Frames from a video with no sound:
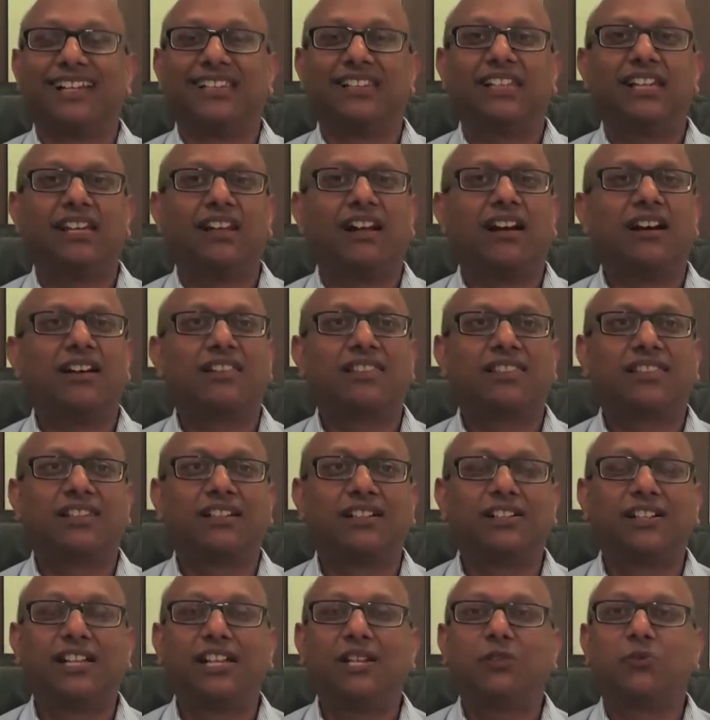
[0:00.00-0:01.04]
There are
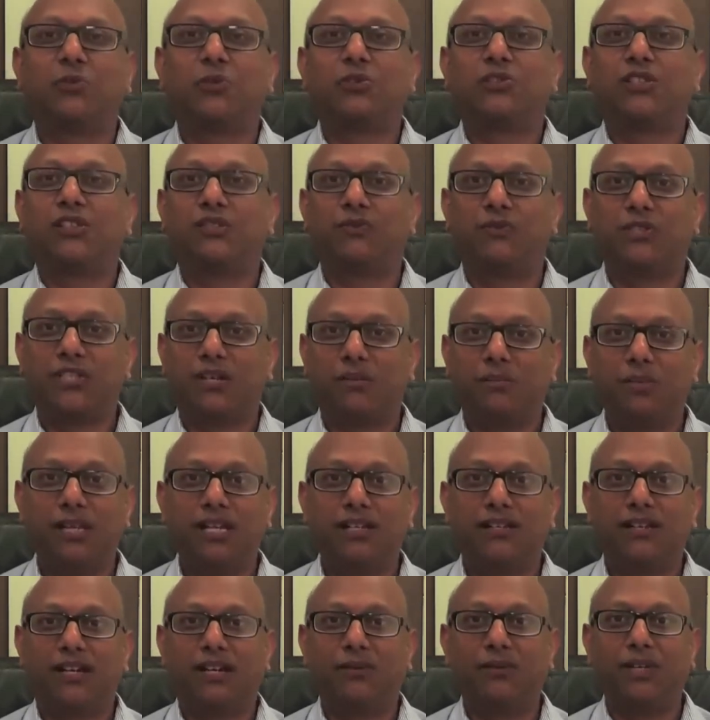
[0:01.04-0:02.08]
30 questions which are made